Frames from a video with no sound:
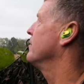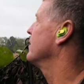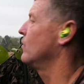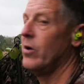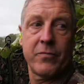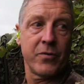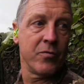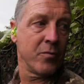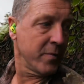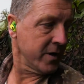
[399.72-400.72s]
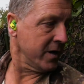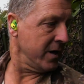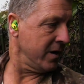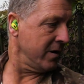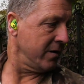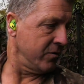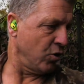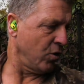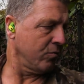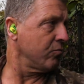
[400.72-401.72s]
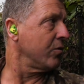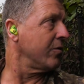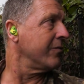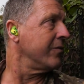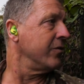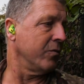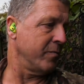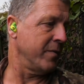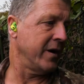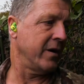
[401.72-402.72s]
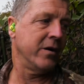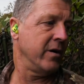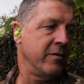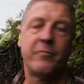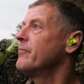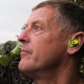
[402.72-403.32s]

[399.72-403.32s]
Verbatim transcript: it, but quite a few of them making it. Not with my uh,